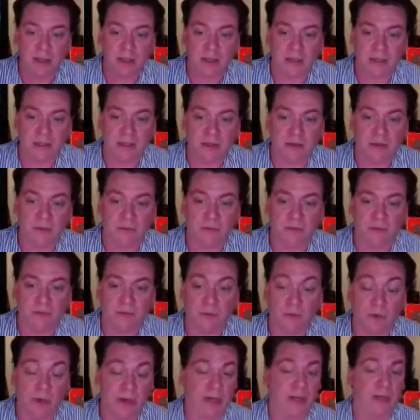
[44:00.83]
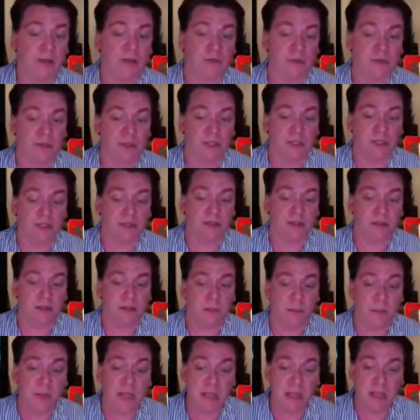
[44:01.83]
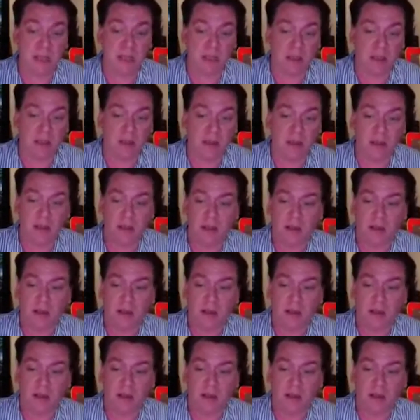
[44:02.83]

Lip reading: is of great interest to me,